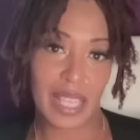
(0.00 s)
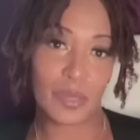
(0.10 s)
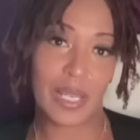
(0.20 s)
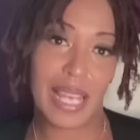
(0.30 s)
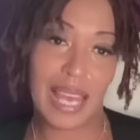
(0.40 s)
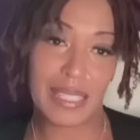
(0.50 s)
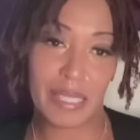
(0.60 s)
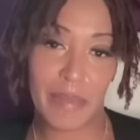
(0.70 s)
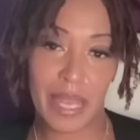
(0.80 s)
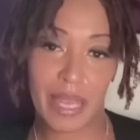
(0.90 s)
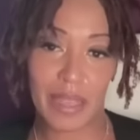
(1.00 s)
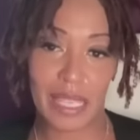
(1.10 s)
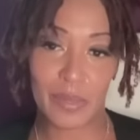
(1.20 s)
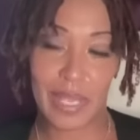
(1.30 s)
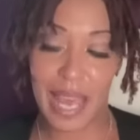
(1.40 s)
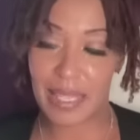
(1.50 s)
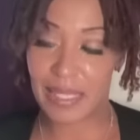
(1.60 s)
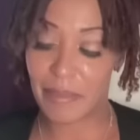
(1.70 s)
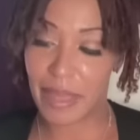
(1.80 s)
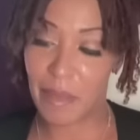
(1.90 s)
if that's what it has to be, that's what it
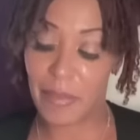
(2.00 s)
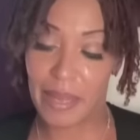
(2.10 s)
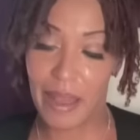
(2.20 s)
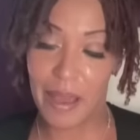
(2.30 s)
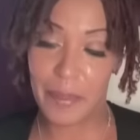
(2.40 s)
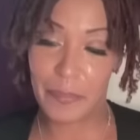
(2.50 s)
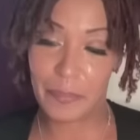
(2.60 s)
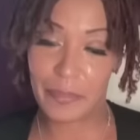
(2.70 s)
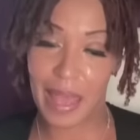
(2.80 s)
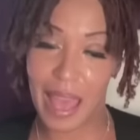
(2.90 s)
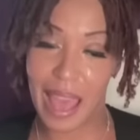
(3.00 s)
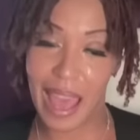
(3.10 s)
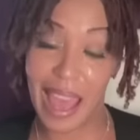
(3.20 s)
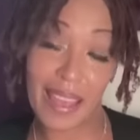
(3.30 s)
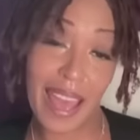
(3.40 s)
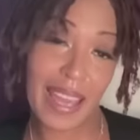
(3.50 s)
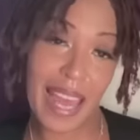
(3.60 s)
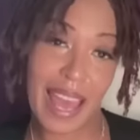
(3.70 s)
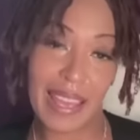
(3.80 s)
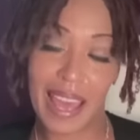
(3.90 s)
has to be. But
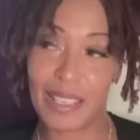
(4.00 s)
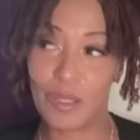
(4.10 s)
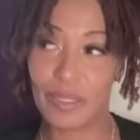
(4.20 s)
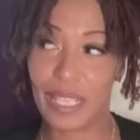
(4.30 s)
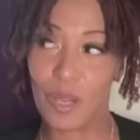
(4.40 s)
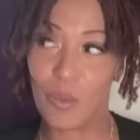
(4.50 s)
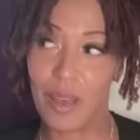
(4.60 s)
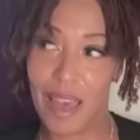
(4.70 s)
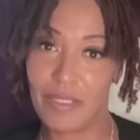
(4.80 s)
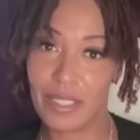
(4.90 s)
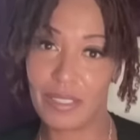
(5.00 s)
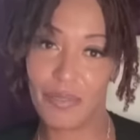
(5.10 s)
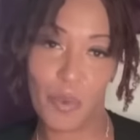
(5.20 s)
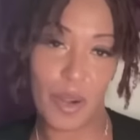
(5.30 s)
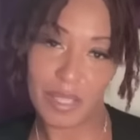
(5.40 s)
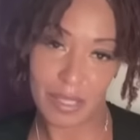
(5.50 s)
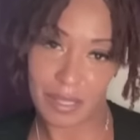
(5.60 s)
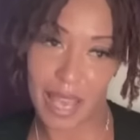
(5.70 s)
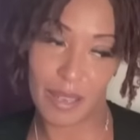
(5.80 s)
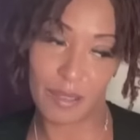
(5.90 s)
I don't think we'll have a
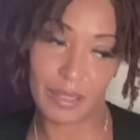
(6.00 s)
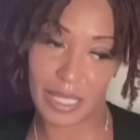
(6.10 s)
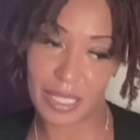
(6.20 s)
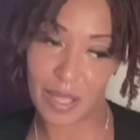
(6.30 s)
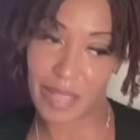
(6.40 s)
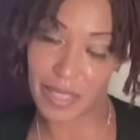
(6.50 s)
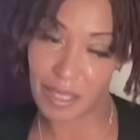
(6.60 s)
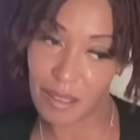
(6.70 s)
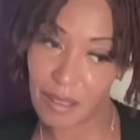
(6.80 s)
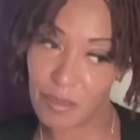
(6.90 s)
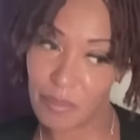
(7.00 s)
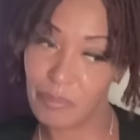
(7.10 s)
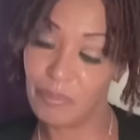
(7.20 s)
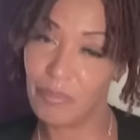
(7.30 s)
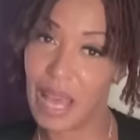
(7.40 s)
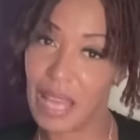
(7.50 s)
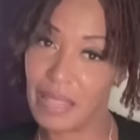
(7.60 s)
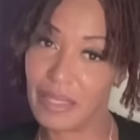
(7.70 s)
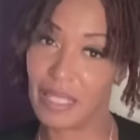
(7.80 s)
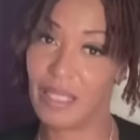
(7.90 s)
divorce. I don't think so. I
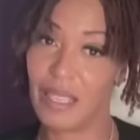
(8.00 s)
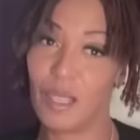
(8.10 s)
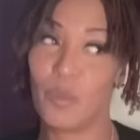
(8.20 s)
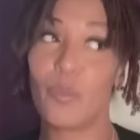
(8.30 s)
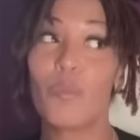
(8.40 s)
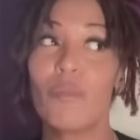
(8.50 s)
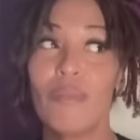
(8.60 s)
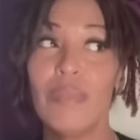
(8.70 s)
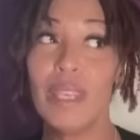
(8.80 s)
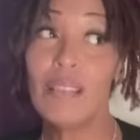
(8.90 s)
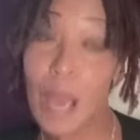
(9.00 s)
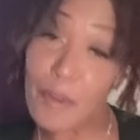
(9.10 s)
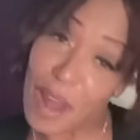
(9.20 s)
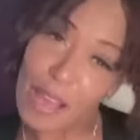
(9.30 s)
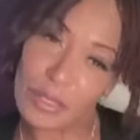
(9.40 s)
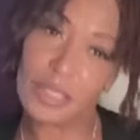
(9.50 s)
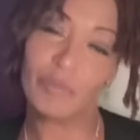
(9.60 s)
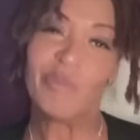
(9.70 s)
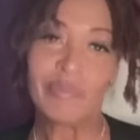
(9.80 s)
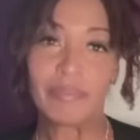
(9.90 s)
think he'll come around.